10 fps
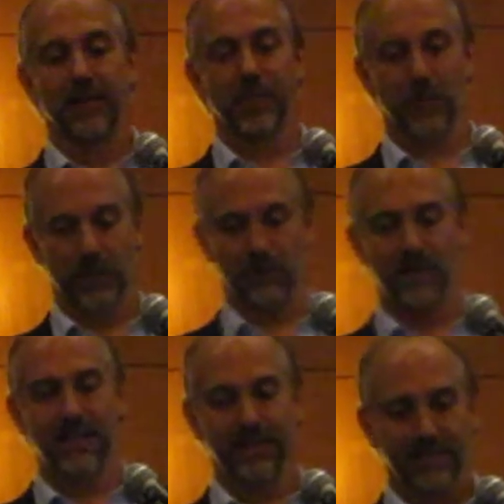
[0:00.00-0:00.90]
especially for
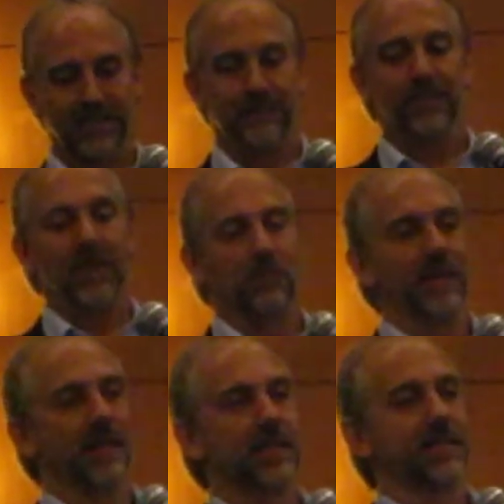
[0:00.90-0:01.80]
me,
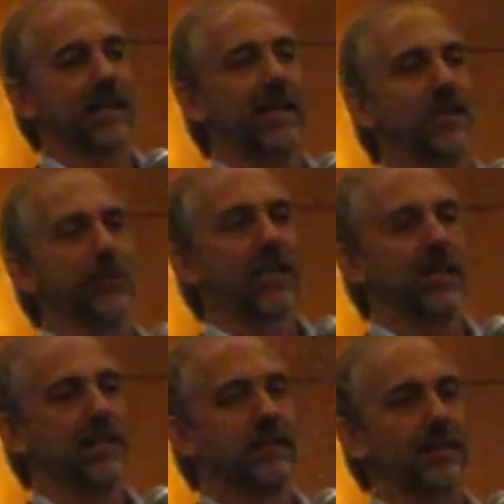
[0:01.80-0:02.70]
because I actually
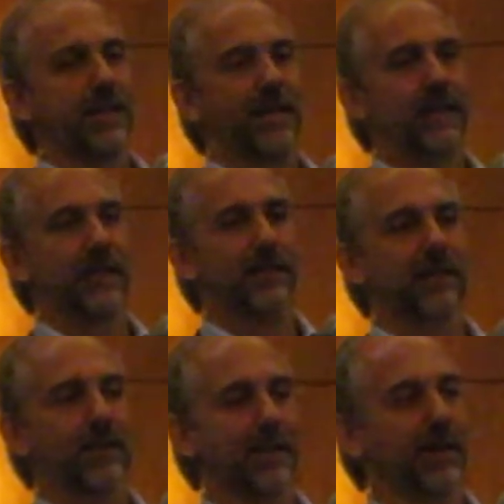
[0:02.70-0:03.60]
had
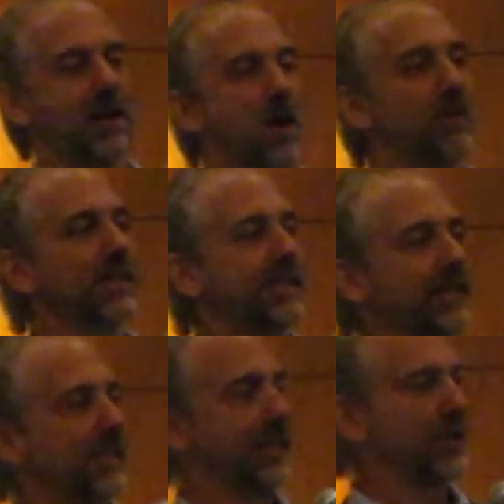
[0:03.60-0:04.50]

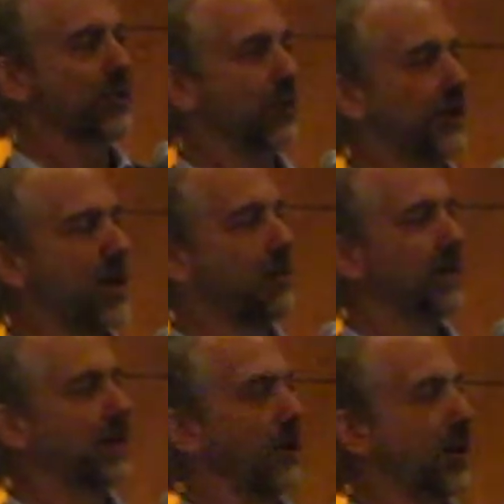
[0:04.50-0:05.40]
an internal
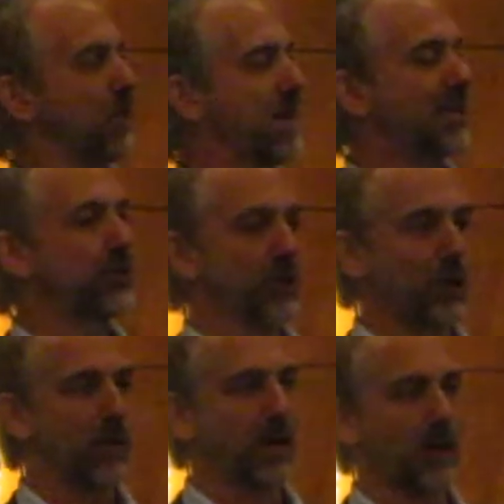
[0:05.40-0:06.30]
anomaly called a
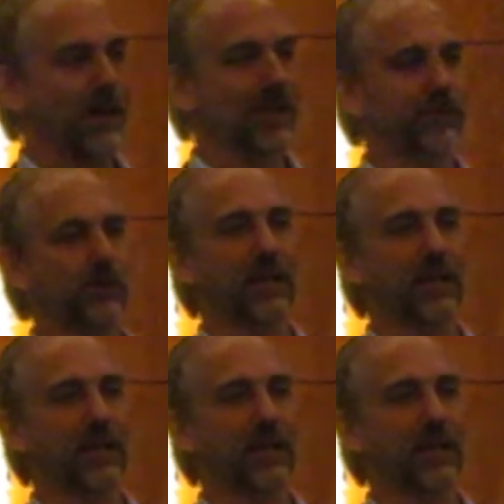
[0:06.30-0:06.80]
hemangioma on my liver.